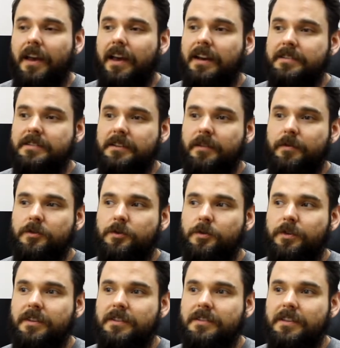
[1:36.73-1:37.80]
and it's the difference
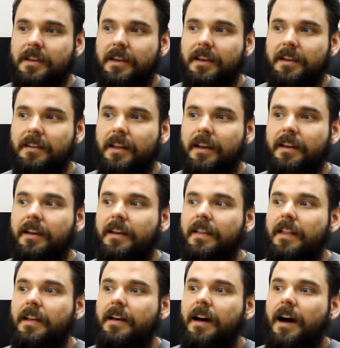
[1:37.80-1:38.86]
between saying like
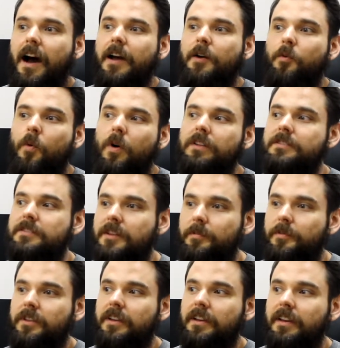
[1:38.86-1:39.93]
I want
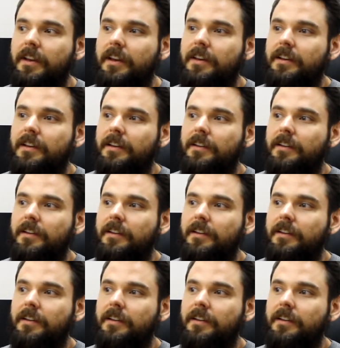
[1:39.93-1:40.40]
something